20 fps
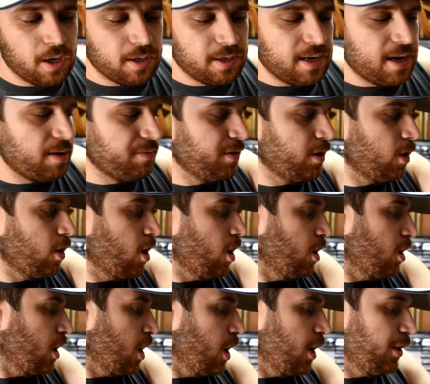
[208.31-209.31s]
Now there
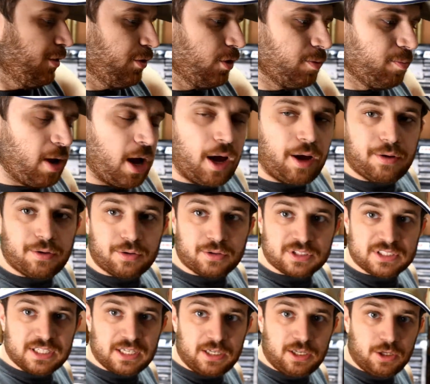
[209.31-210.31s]
are other models that